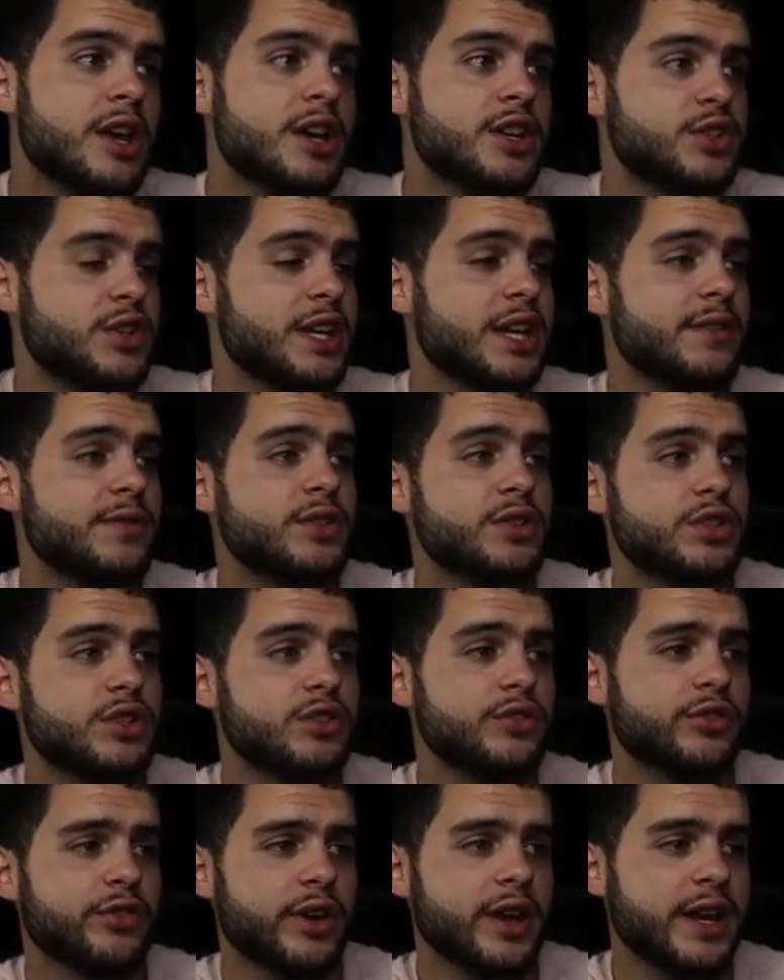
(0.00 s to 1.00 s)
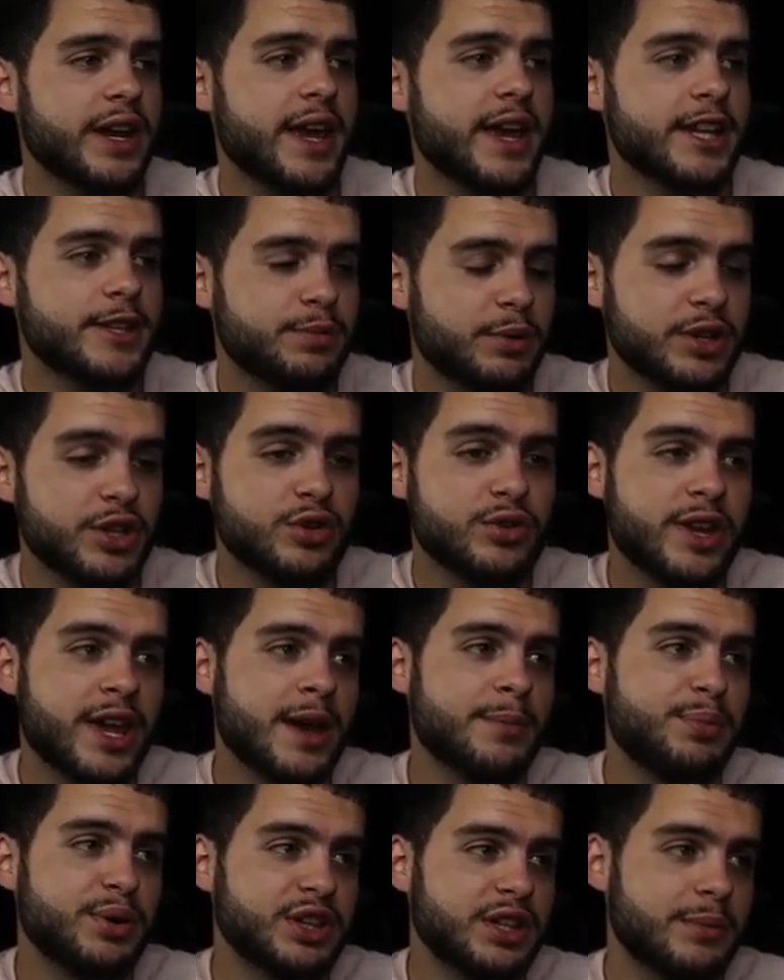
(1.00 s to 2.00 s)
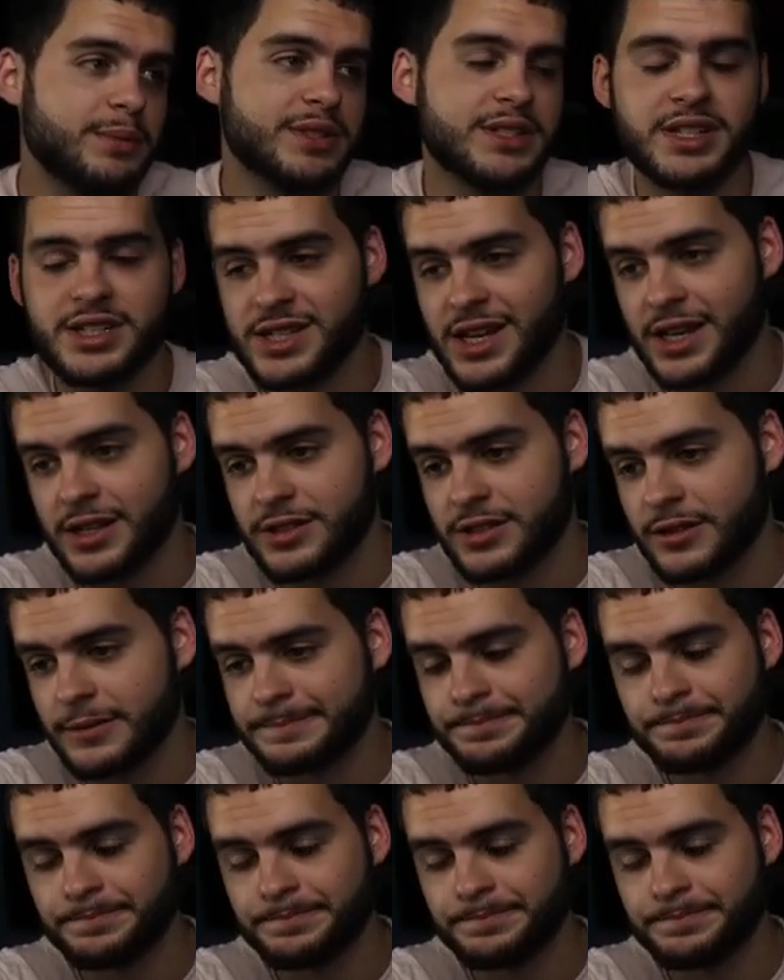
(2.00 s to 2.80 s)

So they give you 2 free 88s, but you can't put them into sets.